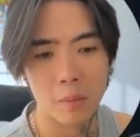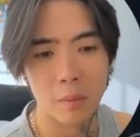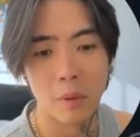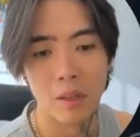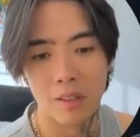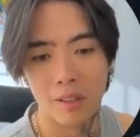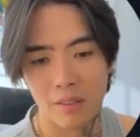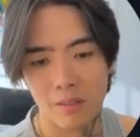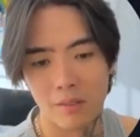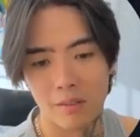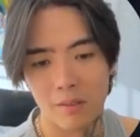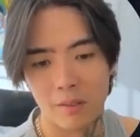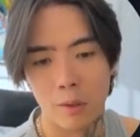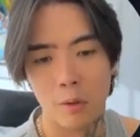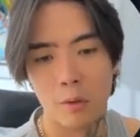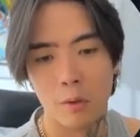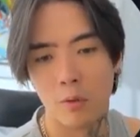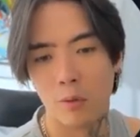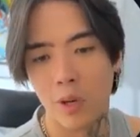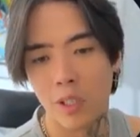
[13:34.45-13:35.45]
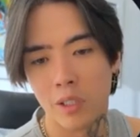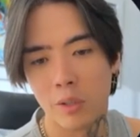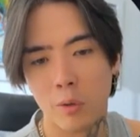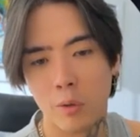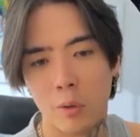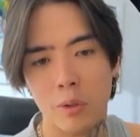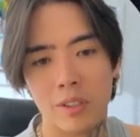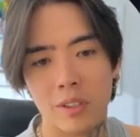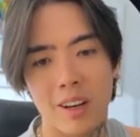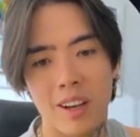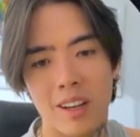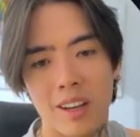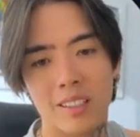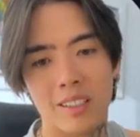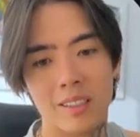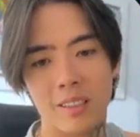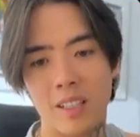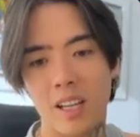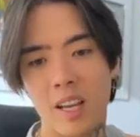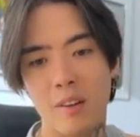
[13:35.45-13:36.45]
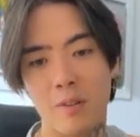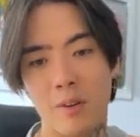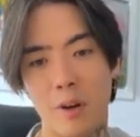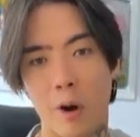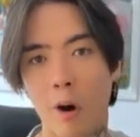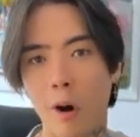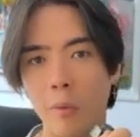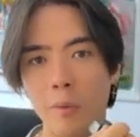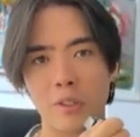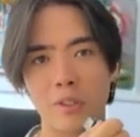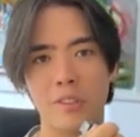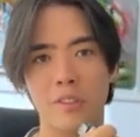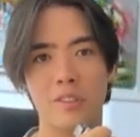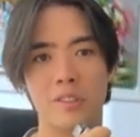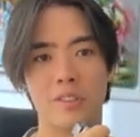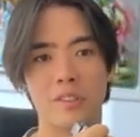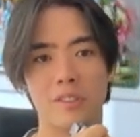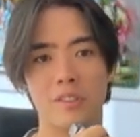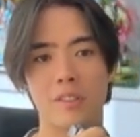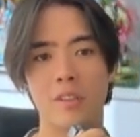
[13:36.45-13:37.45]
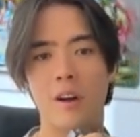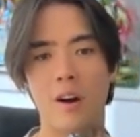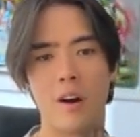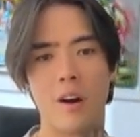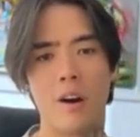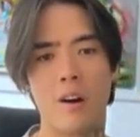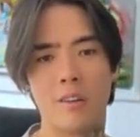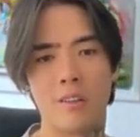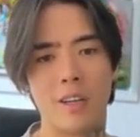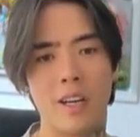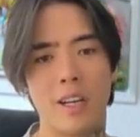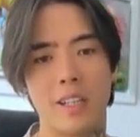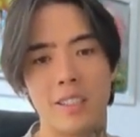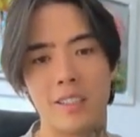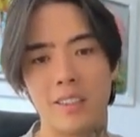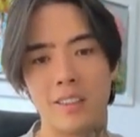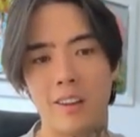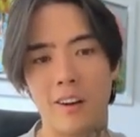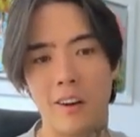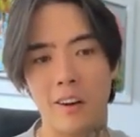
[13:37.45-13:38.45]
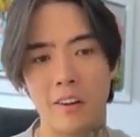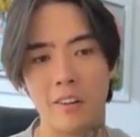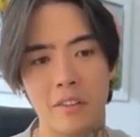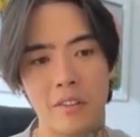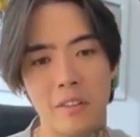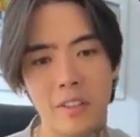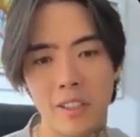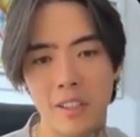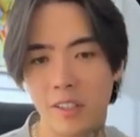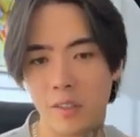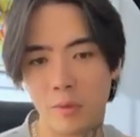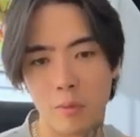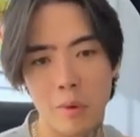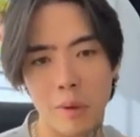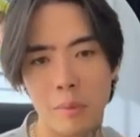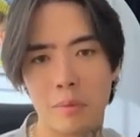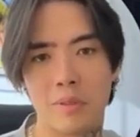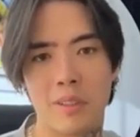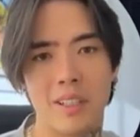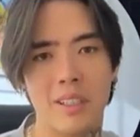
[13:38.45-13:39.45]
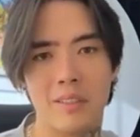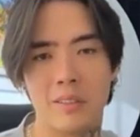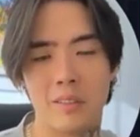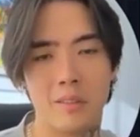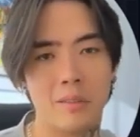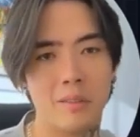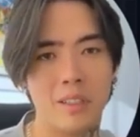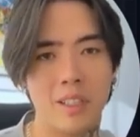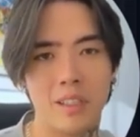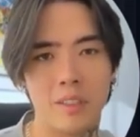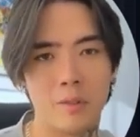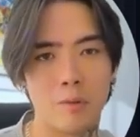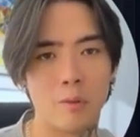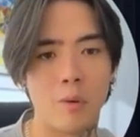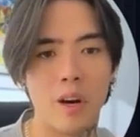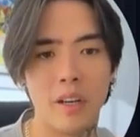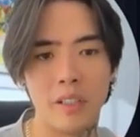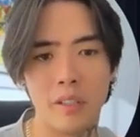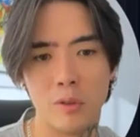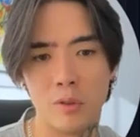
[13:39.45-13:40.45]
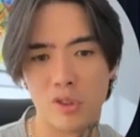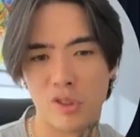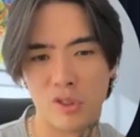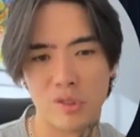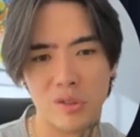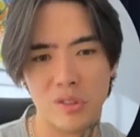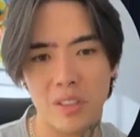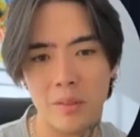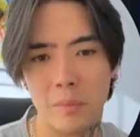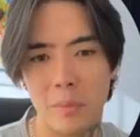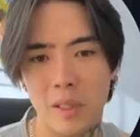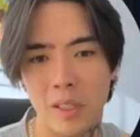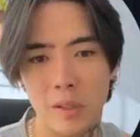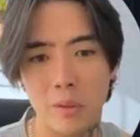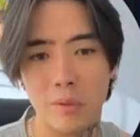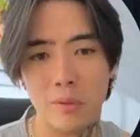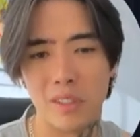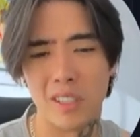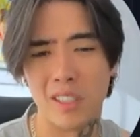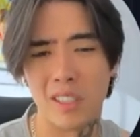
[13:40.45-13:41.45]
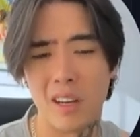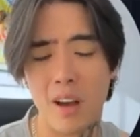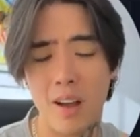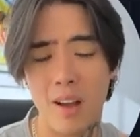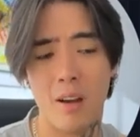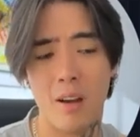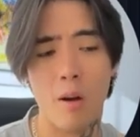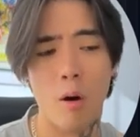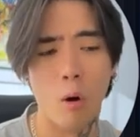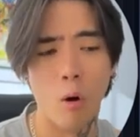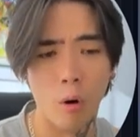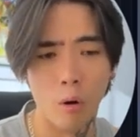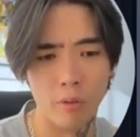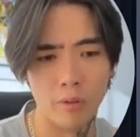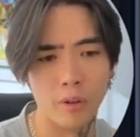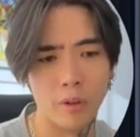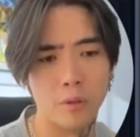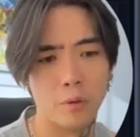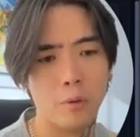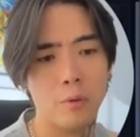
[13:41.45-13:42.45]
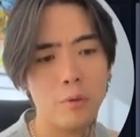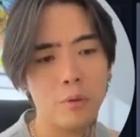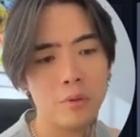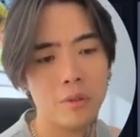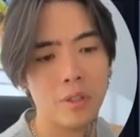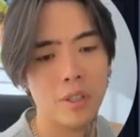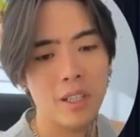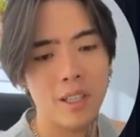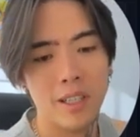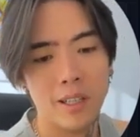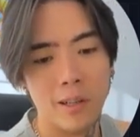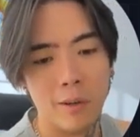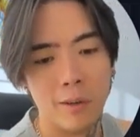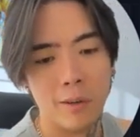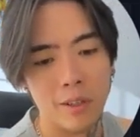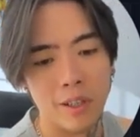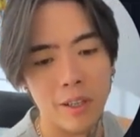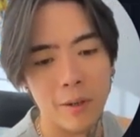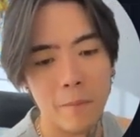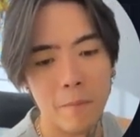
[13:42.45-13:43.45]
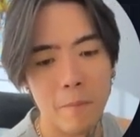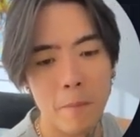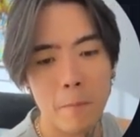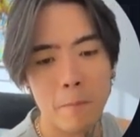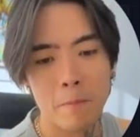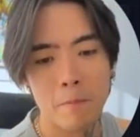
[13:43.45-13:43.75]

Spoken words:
But look, what's cool is like every options are like on this website. So that's why you shouldn't be using other tools, okay?